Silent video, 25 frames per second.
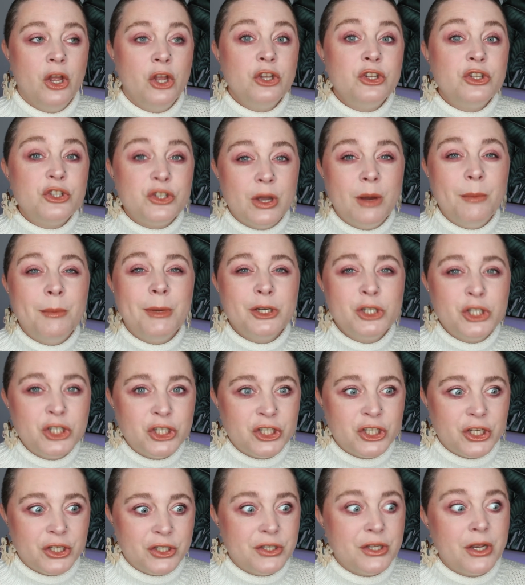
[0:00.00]
So
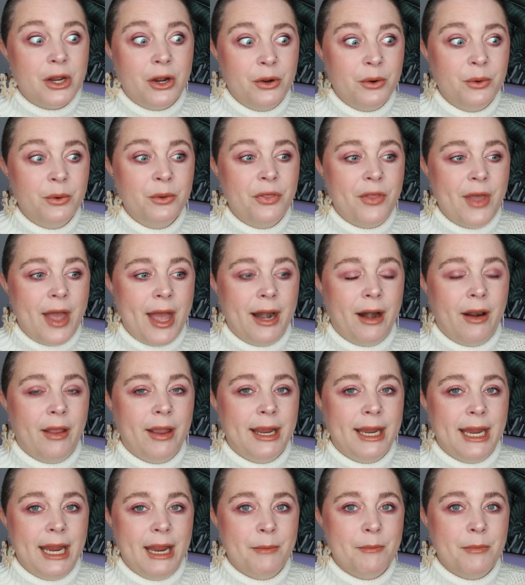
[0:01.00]
much so that
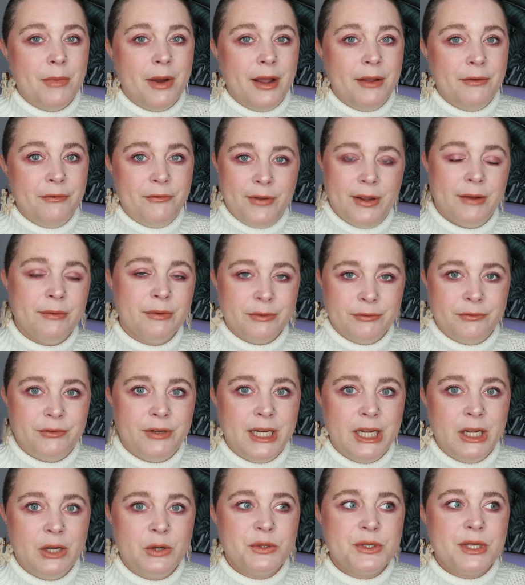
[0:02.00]
like in my favorite
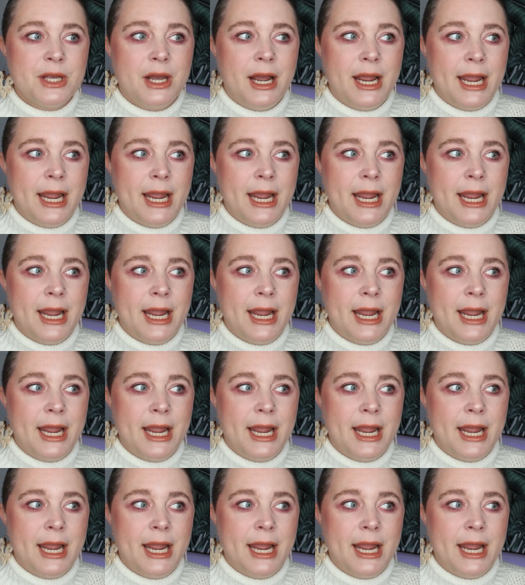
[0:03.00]
videos,